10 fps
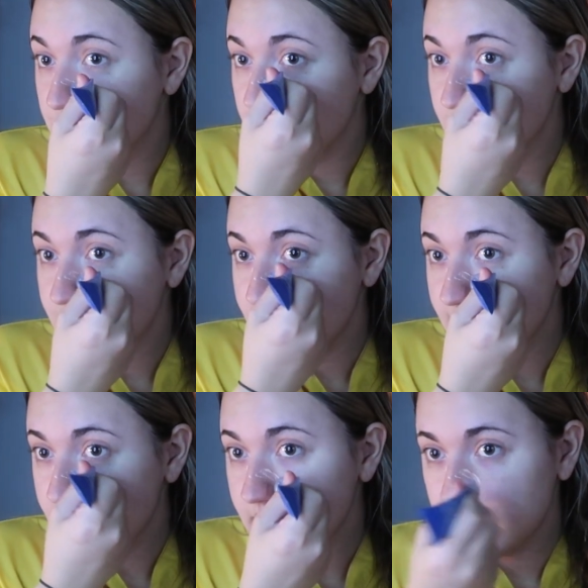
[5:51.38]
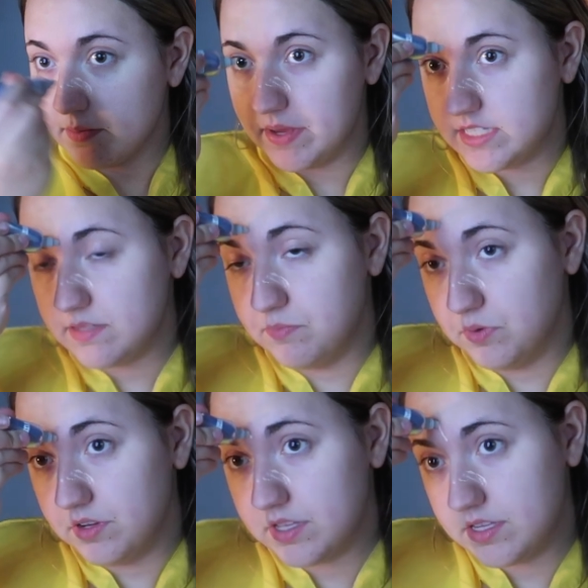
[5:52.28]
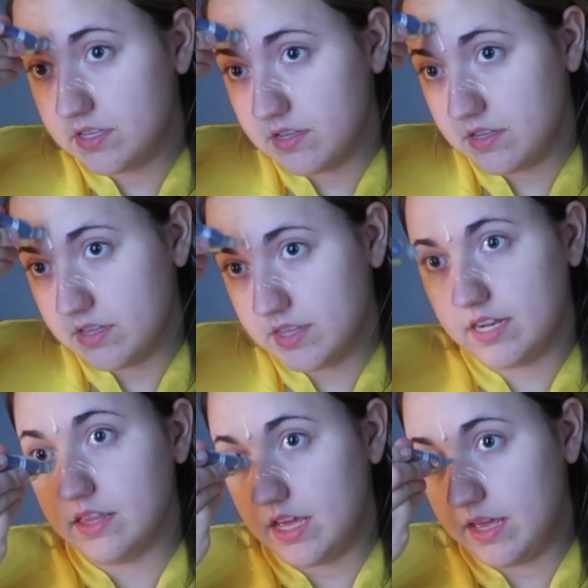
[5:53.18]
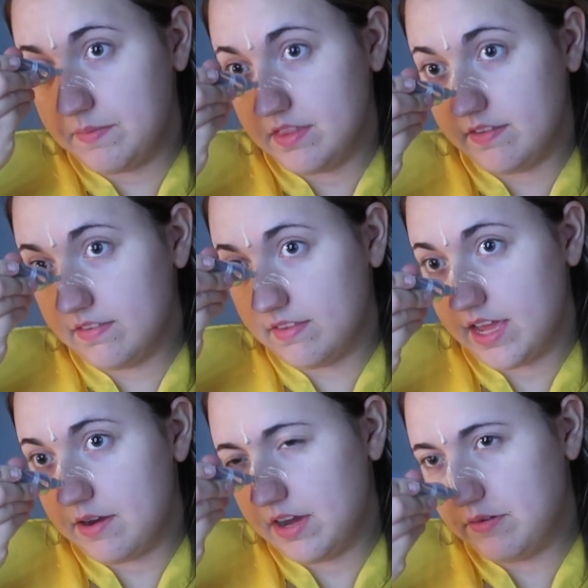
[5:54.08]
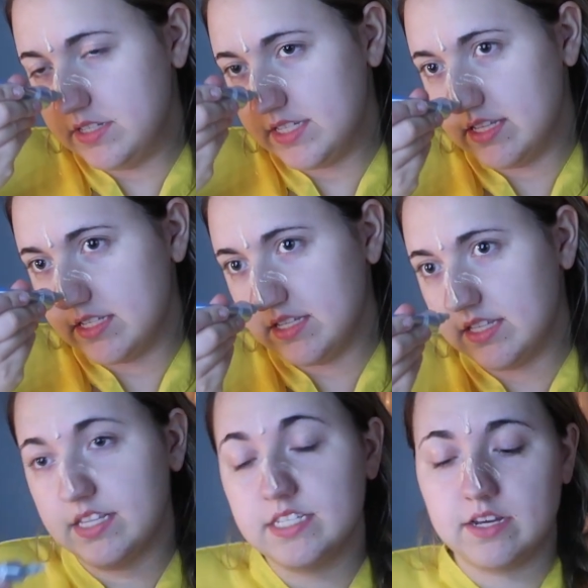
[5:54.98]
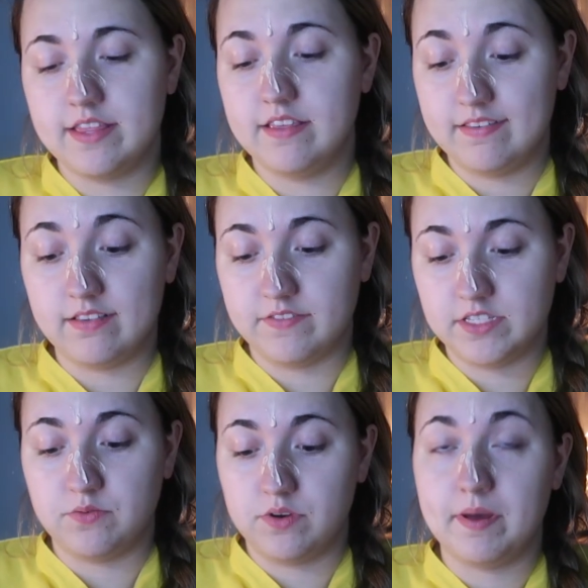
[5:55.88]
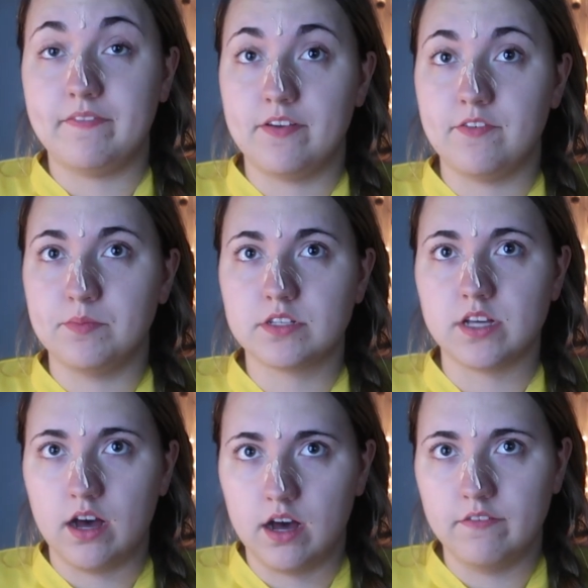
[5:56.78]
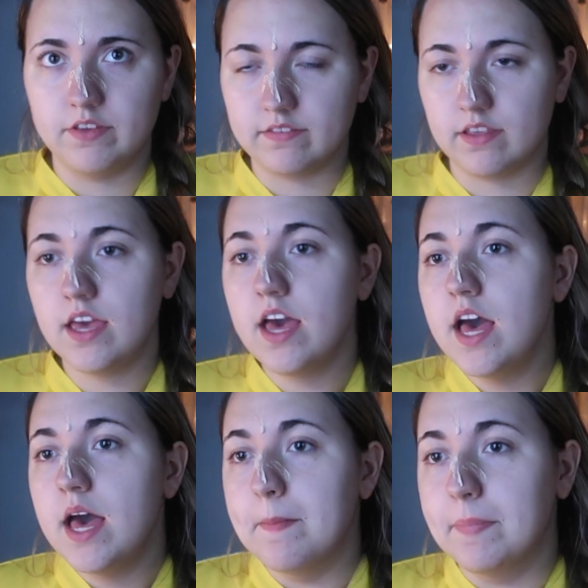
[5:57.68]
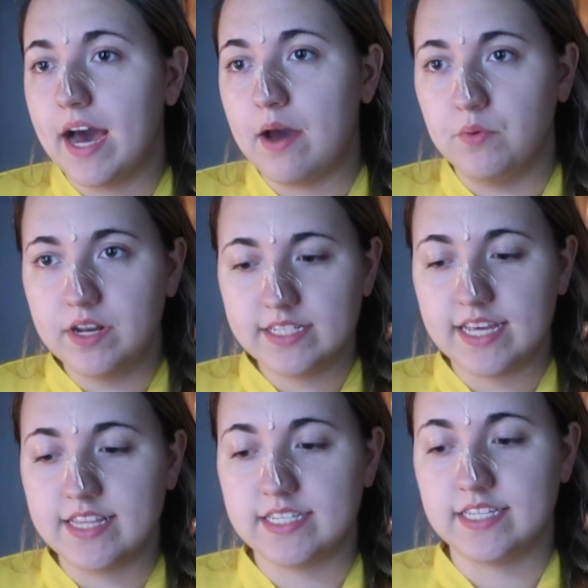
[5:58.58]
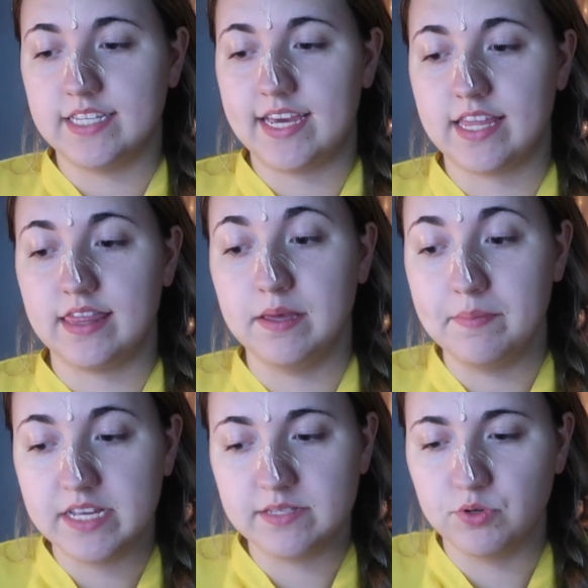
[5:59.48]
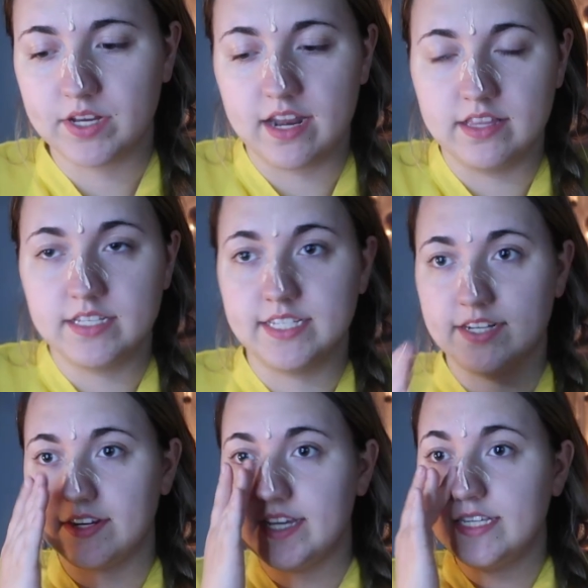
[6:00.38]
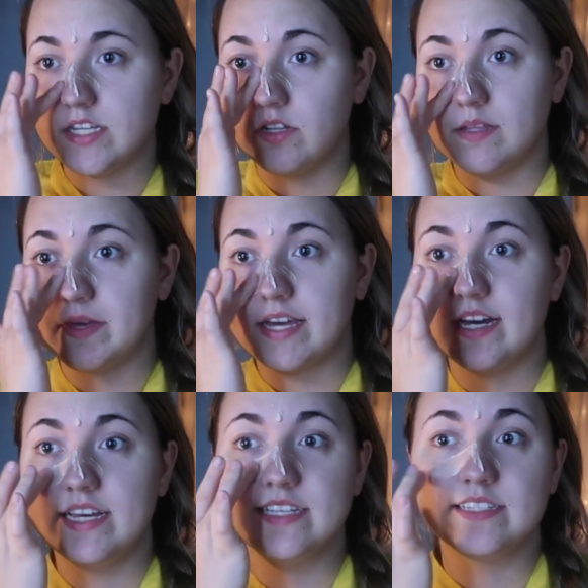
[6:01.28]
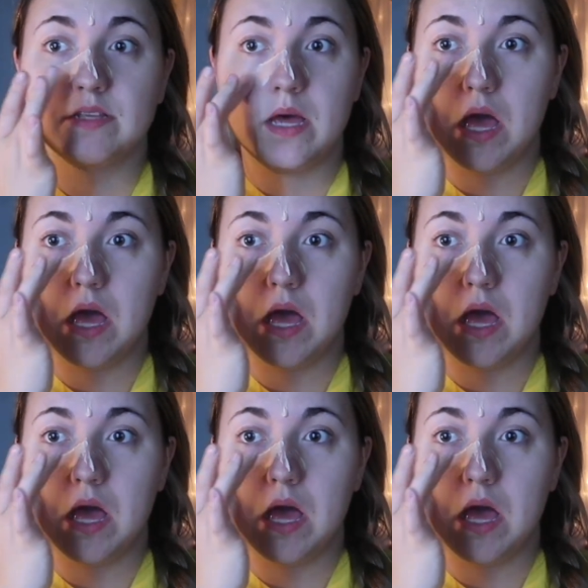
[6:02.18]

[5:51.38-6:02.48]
this is the best book that I mean, this is like, I wouldn't say this is obviously one of my favorite books, obviously, but I wouldn't say this is like the best book out of the series, only because,